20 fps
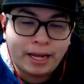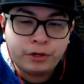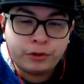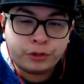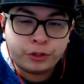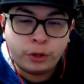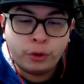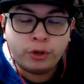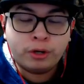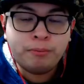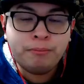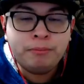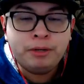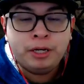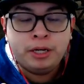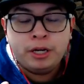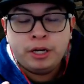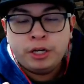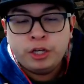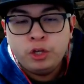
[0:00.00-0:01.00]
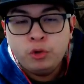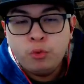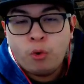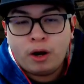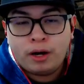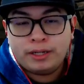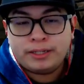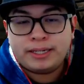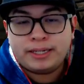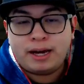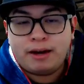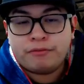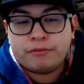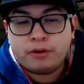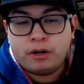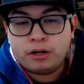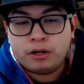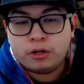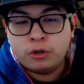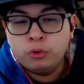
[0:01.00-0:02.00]
totem, you want it to have
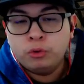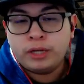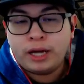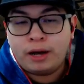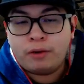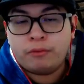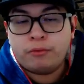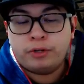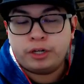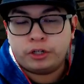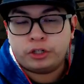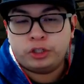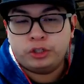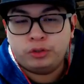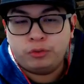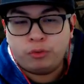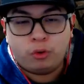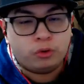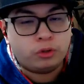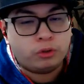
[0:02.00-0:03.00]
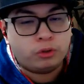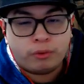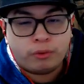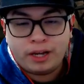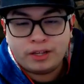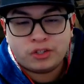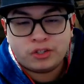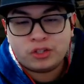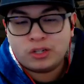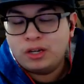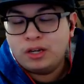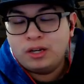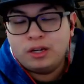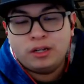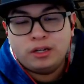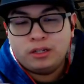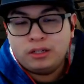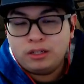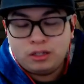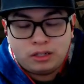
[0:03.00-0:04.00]
a cooldown reduction roll. The rest,
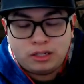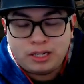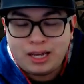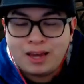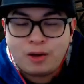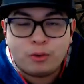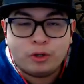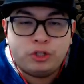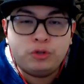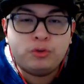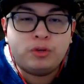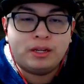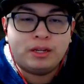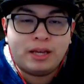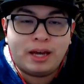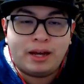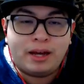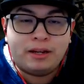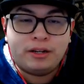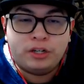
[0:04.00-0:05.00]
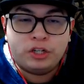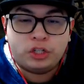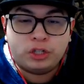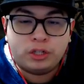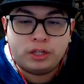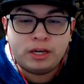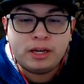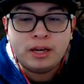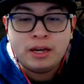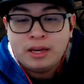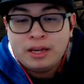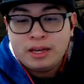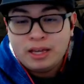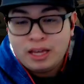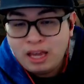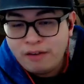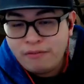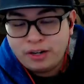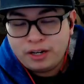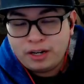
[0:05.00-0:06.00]
take what you can get initially.
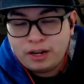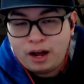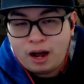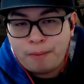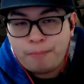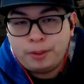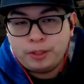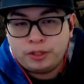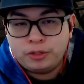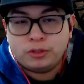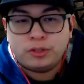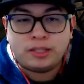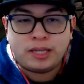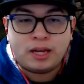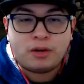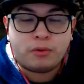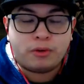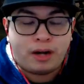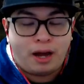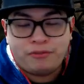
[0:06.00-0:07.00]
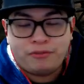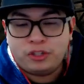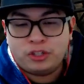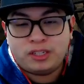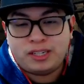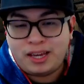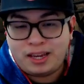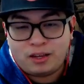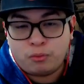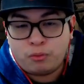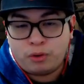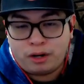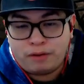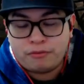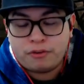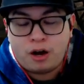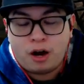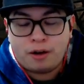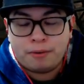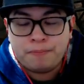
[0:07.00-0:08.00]
Even up until Sacred, I've just taken what I've
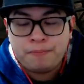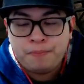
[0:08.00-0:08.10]
gotten.